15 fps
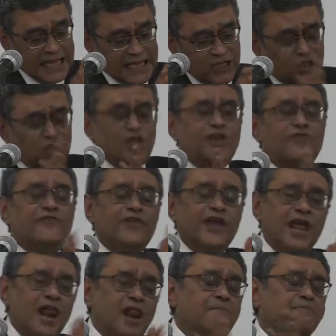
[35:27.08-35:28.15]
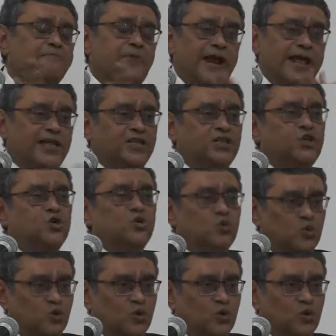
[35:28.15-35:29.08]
So the real breakthrough